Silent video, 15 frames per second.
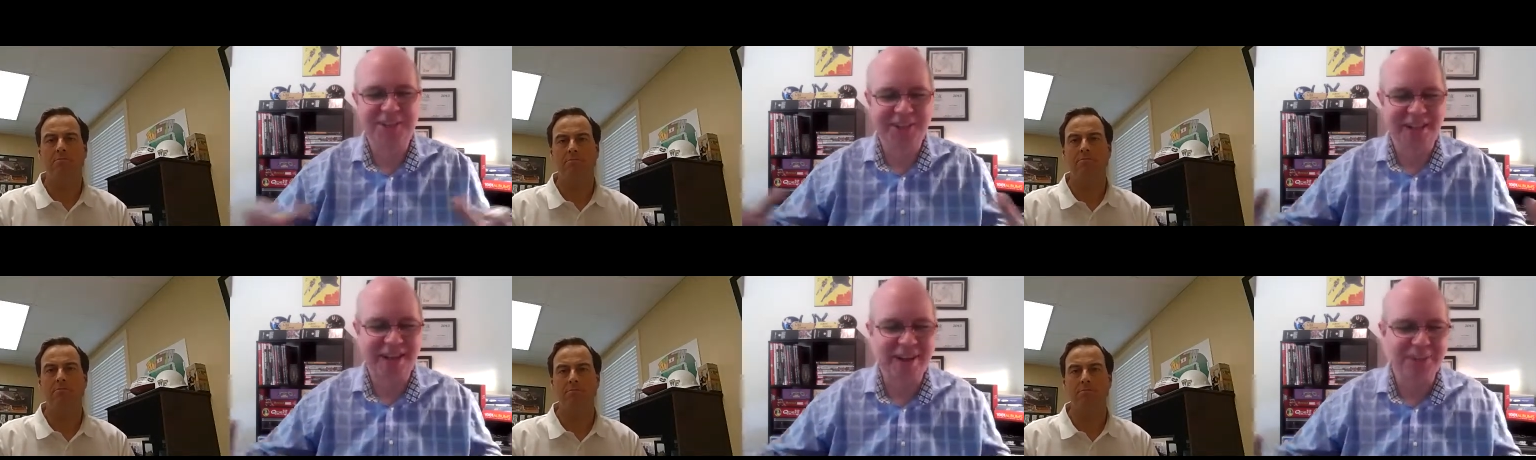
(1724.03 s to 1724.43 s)

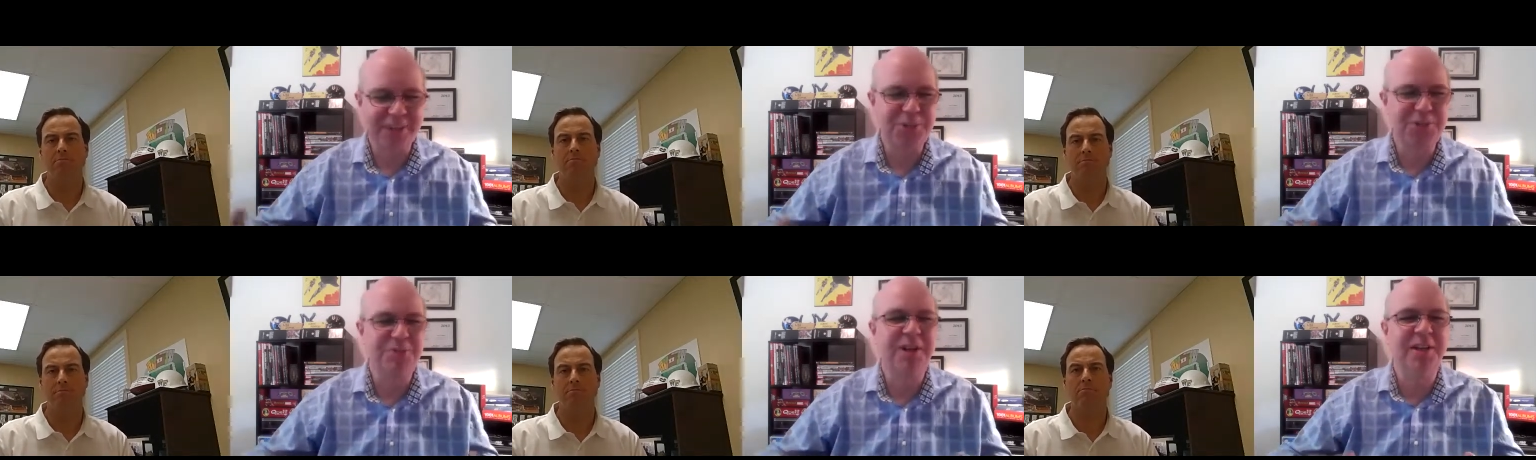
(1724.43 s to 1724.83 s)
Speaker 1: cloud
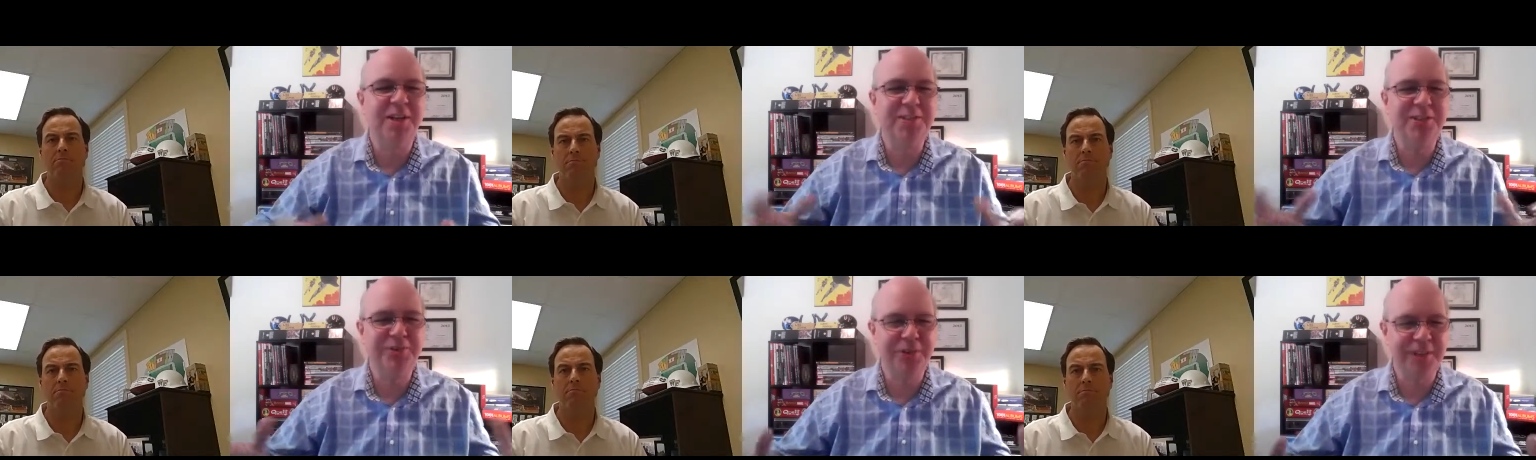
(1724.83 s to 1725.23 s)
is
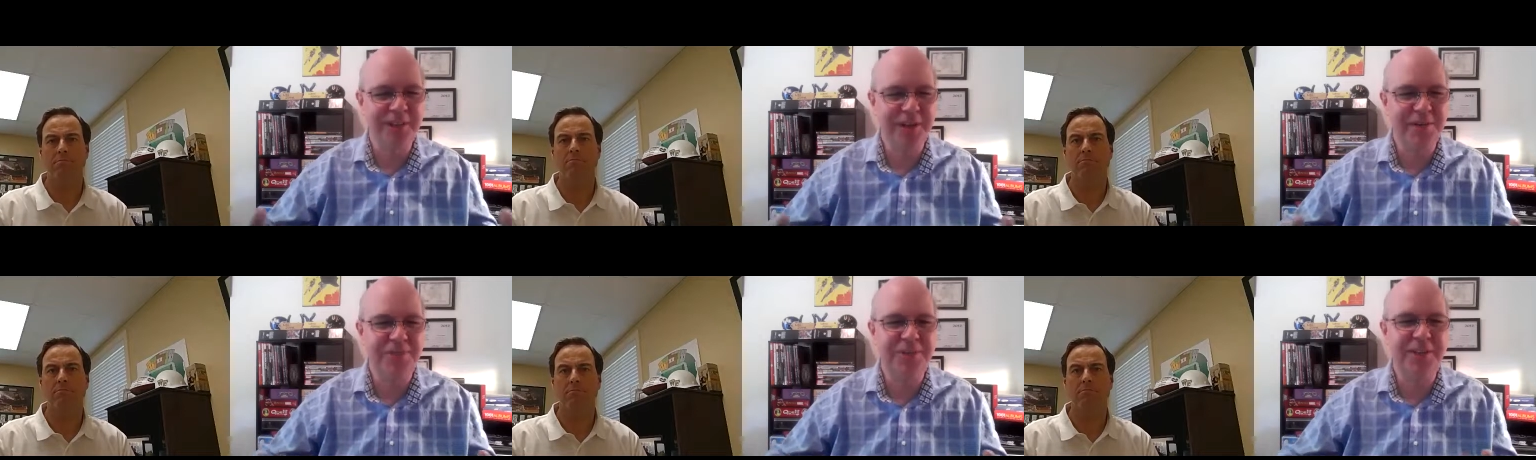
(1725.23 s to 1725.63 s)
relatively
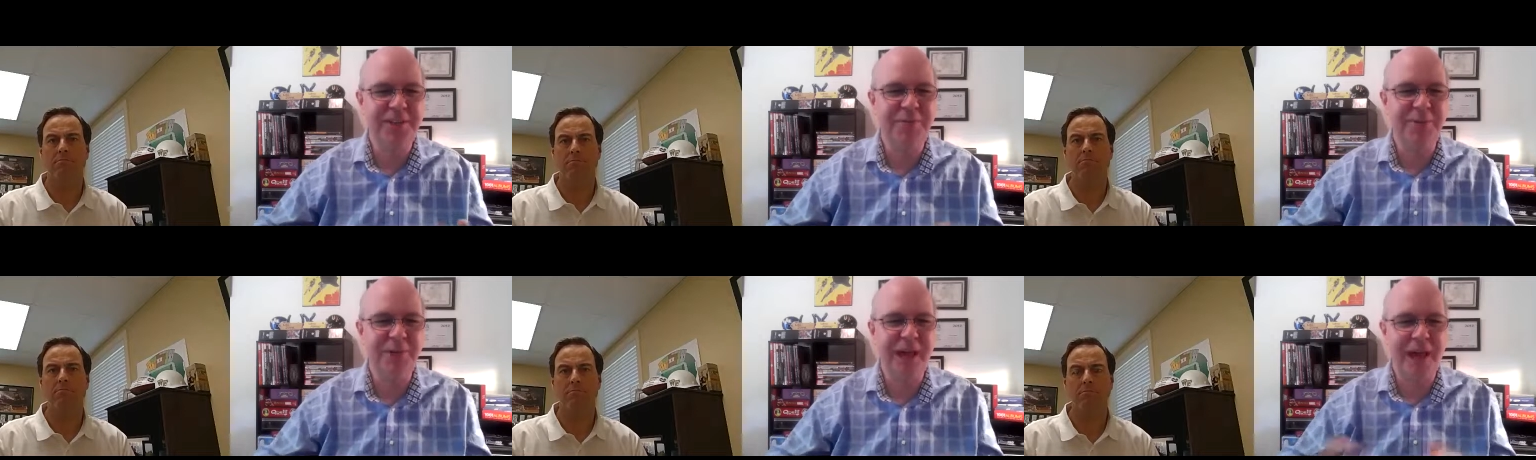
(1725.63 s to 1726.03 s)

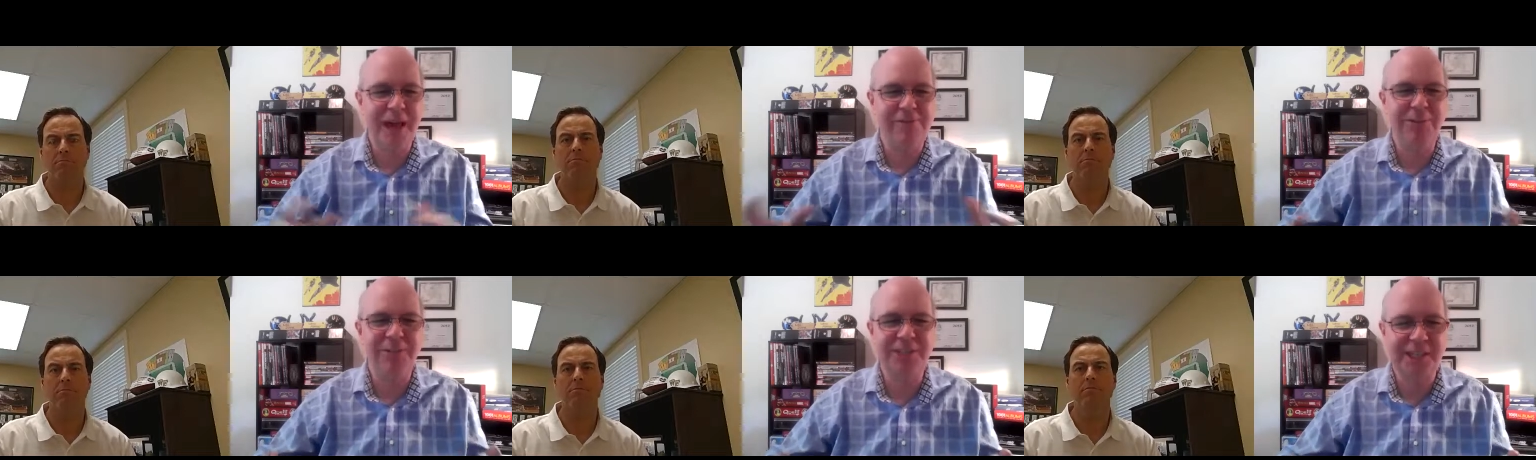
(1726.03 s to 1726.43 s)
lifted and we have a